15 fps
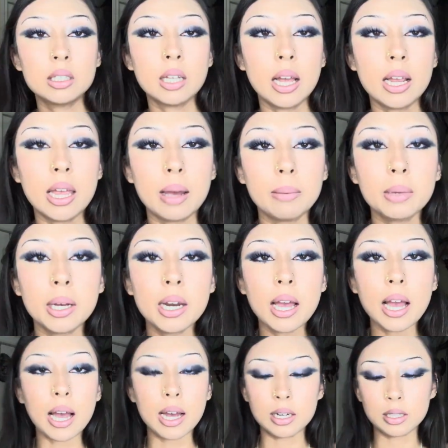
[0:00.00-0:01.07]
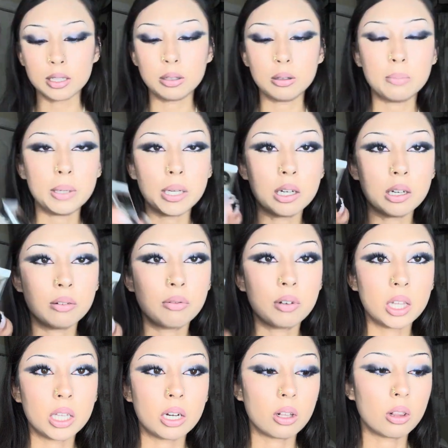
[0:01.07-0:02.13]
I am gonna add a little bit of
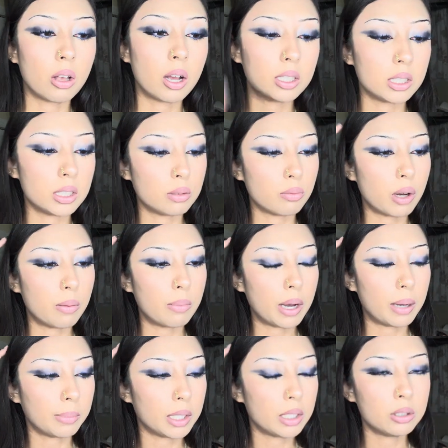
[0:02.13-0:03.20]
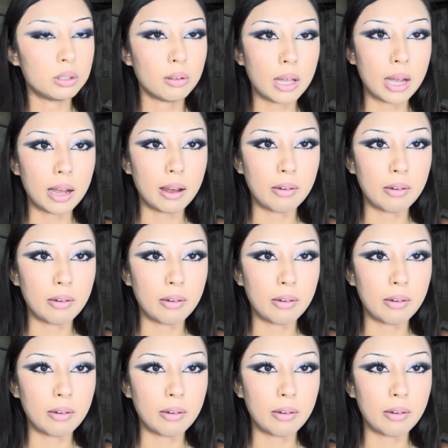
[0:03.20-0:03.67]
clear gloss as well, but I'm gonna do that